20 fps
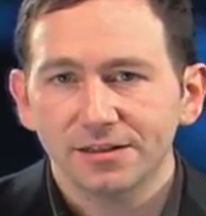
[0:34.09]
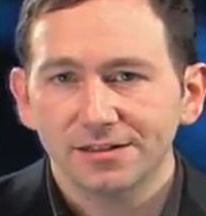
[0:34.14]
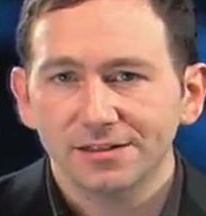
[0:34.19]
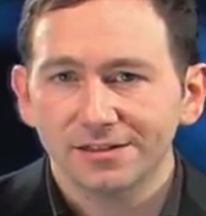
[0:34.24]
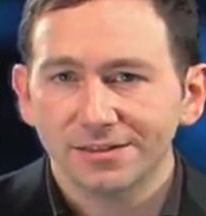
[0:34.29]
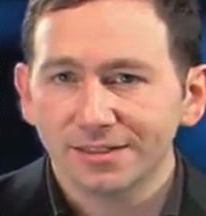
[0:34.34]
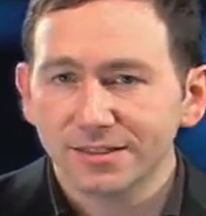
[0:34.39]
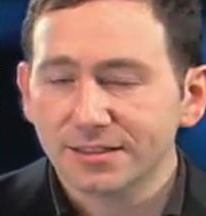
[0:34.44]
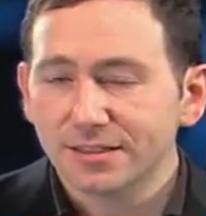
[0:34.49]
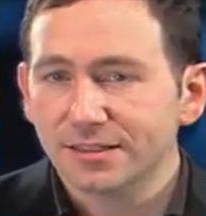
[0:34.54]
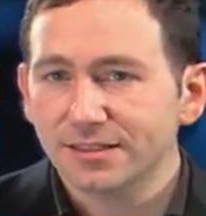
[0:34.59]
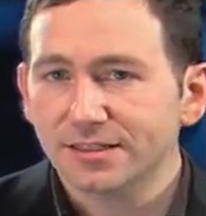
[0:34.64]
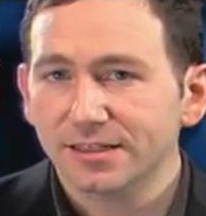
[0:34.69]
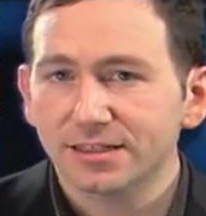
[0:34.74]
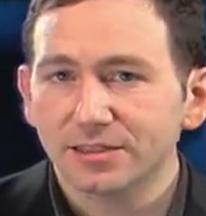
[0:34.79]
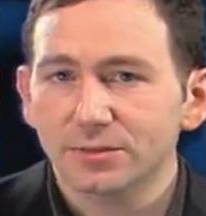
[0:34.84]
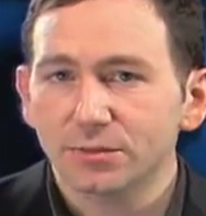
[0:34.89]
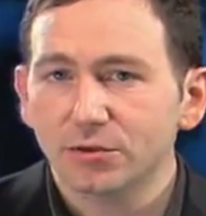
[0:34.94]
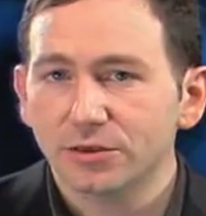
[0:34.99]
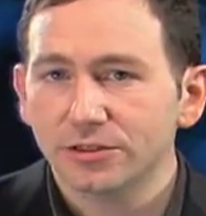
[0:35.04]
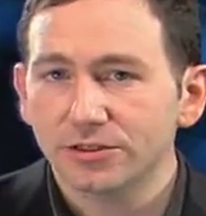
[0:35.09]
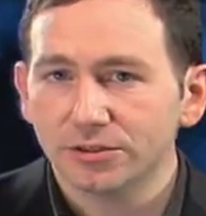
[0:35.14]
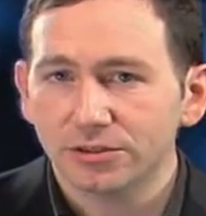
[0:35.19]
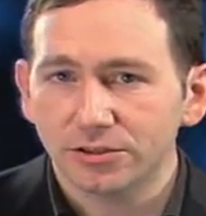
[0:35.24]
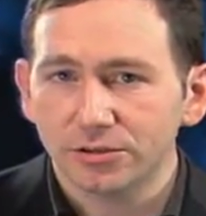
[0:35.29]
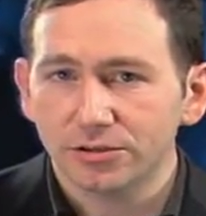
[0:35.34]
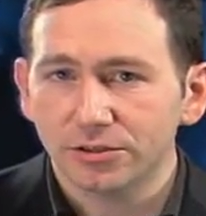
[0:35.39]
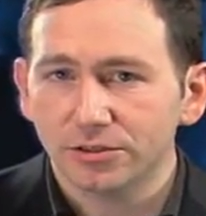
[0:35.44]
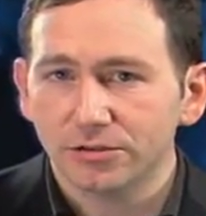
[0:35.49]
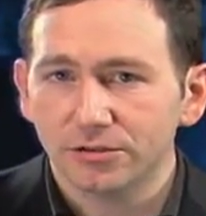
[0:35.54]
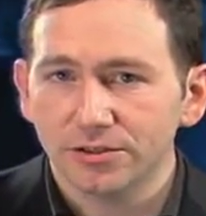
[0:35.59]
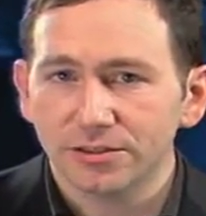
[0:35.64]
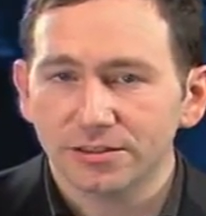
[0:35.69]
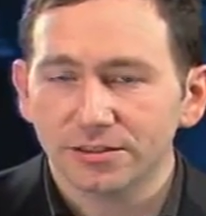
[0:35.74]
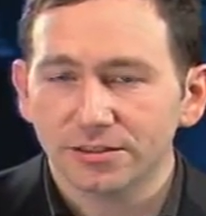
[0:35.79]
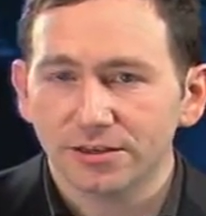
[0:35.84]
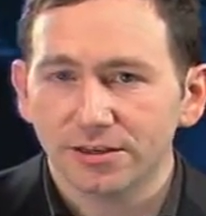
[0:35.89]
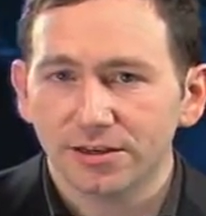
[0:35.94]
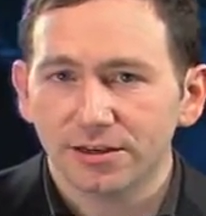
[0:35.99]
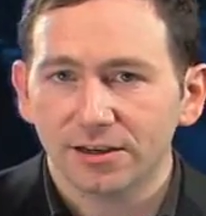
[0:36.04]
to 66.2 degrees
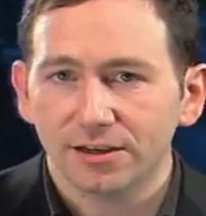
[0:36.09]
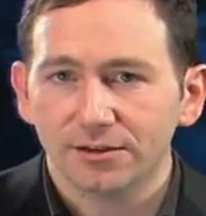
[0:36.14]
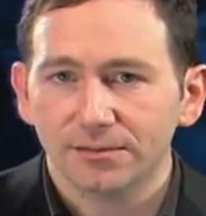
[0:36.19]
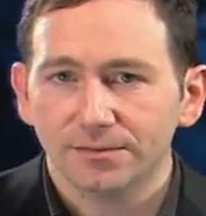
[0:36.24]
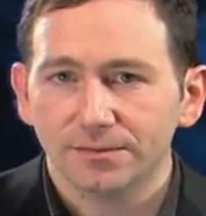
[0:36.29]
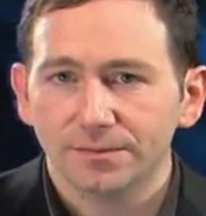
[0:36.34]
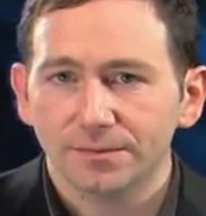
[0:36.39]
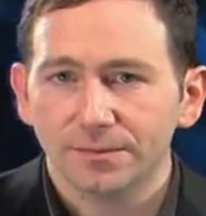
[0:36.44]
today.